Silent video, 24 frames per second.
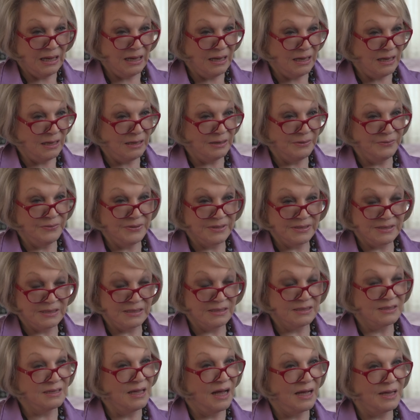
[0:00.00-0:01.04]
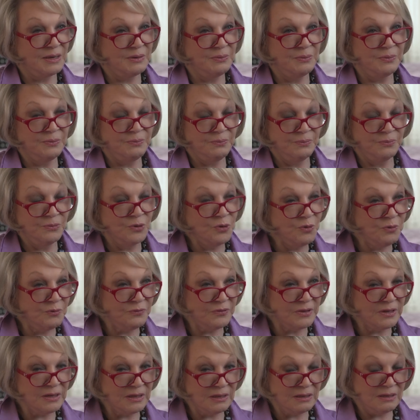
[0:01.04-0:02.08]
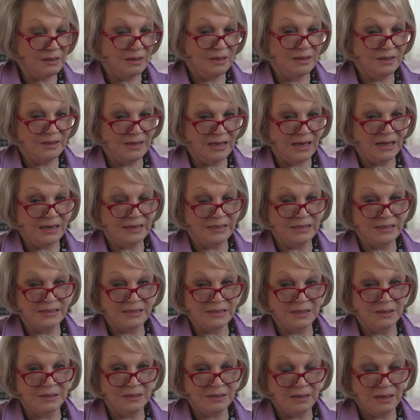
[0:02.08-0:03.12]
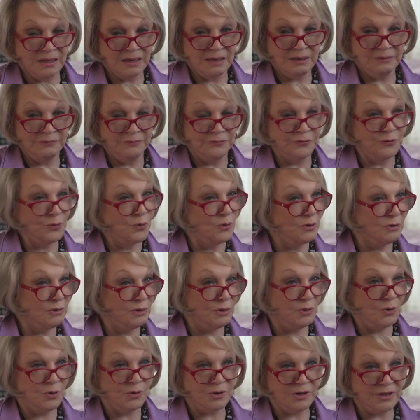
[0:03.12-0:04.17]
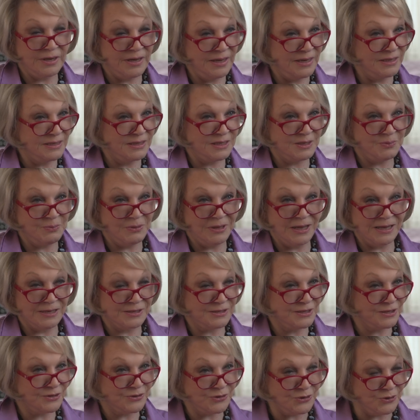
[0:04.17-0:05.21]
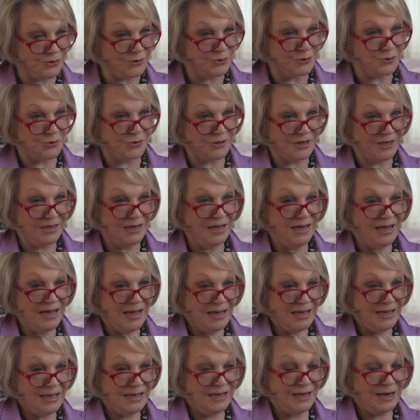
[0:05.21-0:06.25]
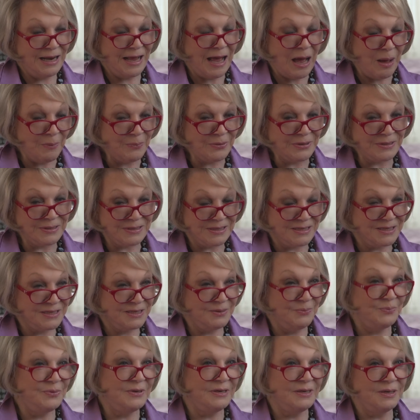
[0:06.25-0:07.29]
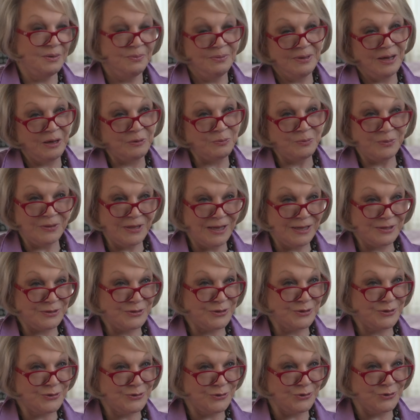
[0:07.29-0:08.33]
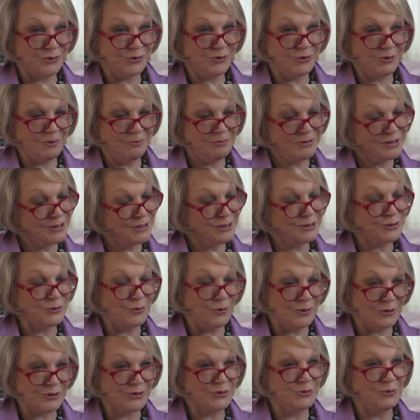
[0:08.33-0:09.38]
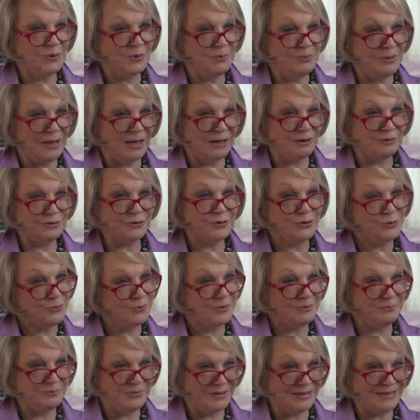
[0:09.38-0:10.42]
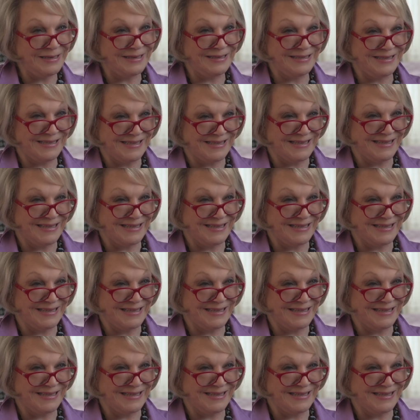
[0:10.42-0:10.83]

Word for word: Uh, this is not a movie that is a, for or against plastic surgery. It happens to be about plastic surgery, but it's also about human beings.